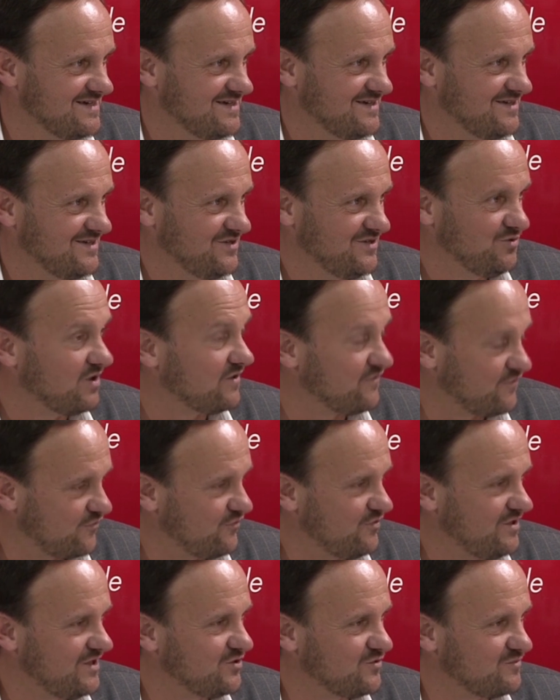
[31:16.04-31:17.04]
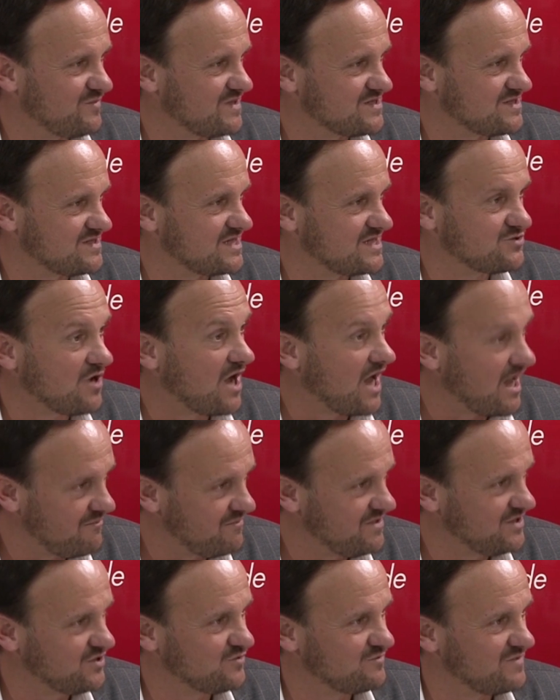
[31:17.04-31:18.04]
you are free to pass the test. You are
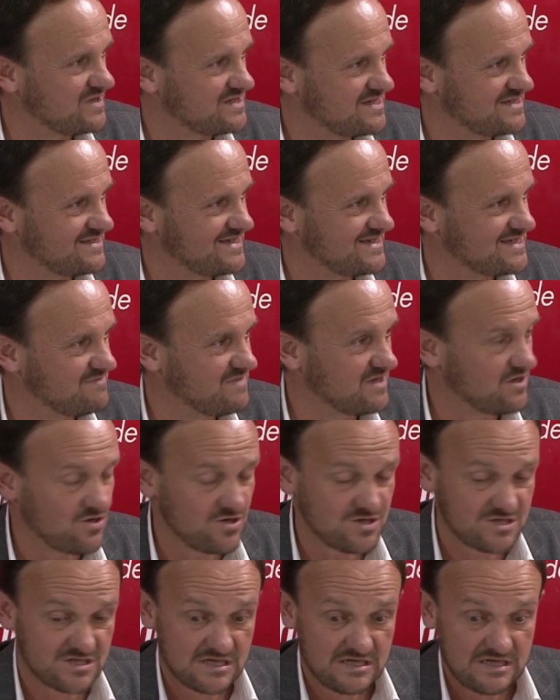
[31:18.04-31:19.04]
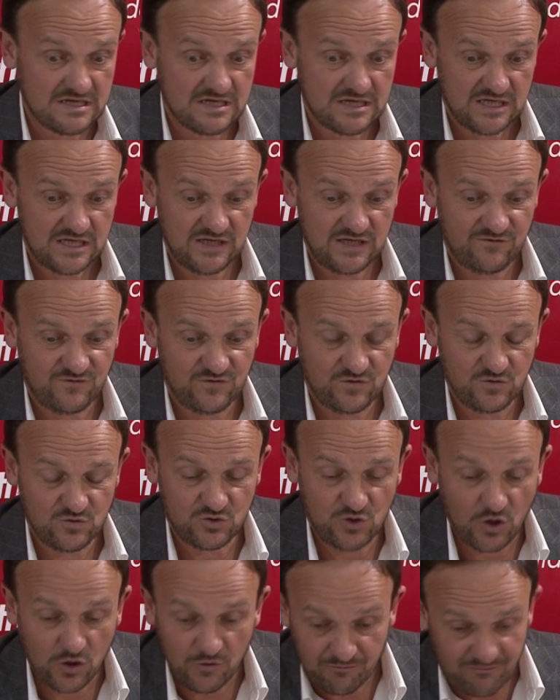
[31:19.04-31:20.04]
happy to pass a test because if you
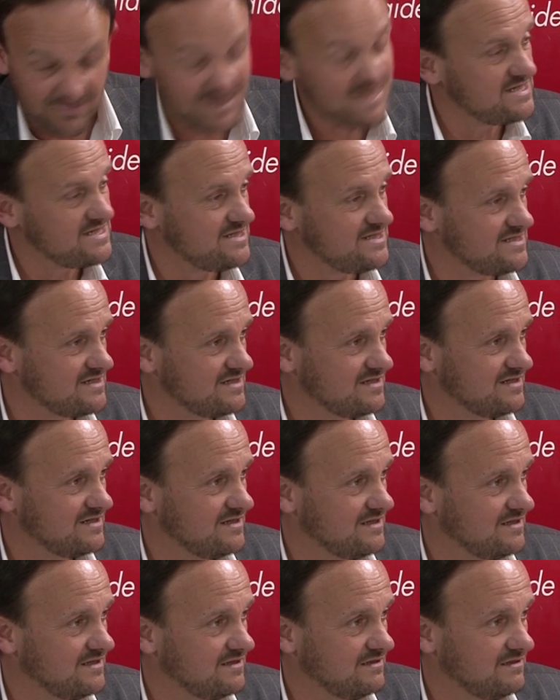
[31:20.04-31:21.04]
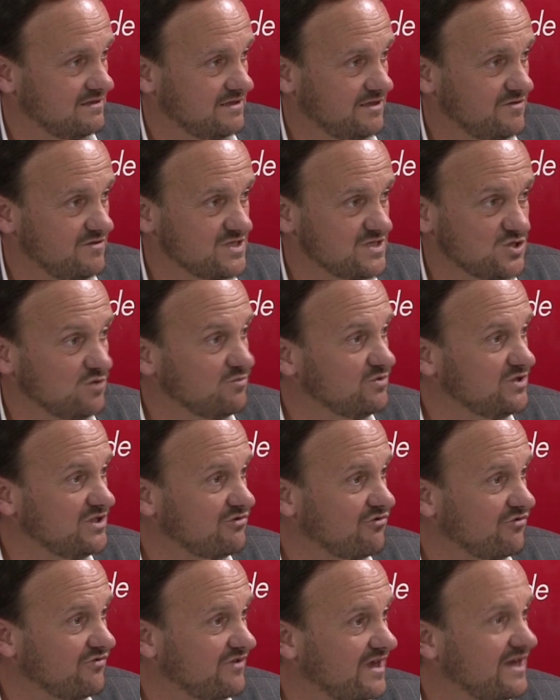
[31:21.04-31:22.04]
don't pass it, there is nobody
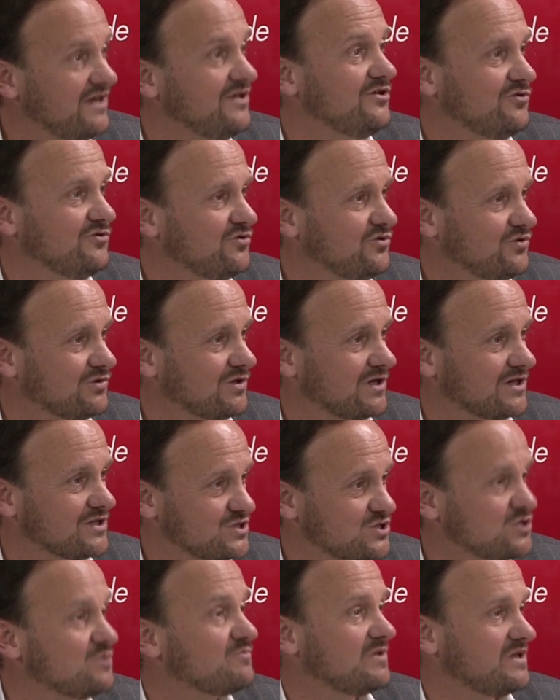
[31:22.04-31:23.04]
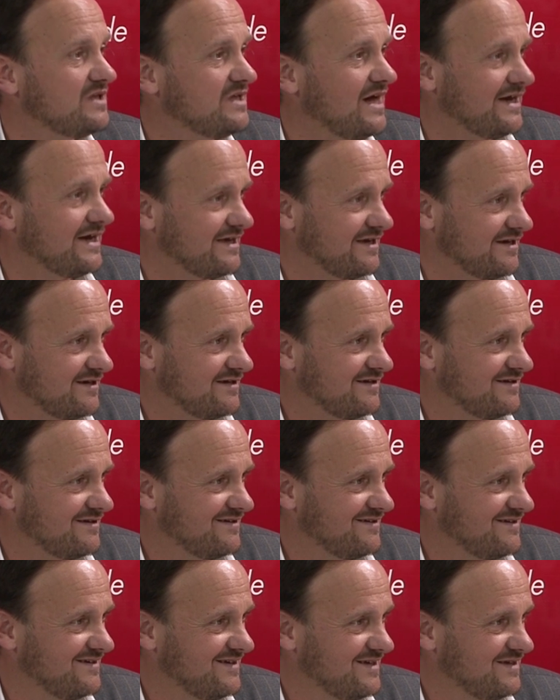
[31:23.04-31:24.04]
to tell you are a stupid guy
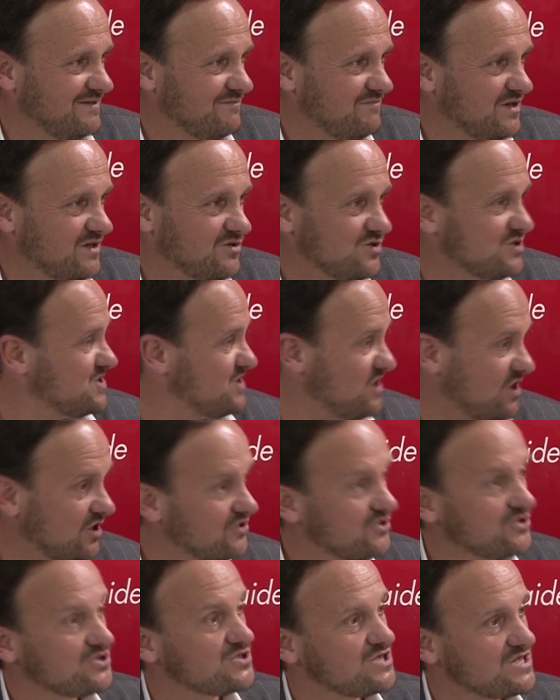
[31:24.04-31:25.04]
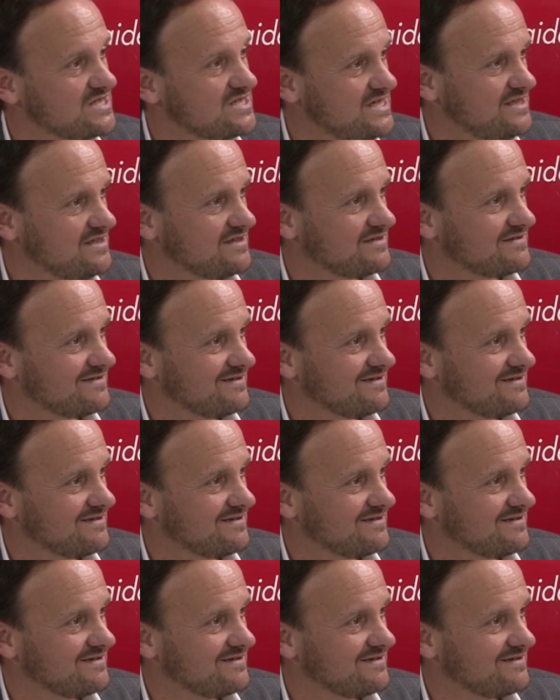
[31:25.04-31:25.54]
because the others succeeded.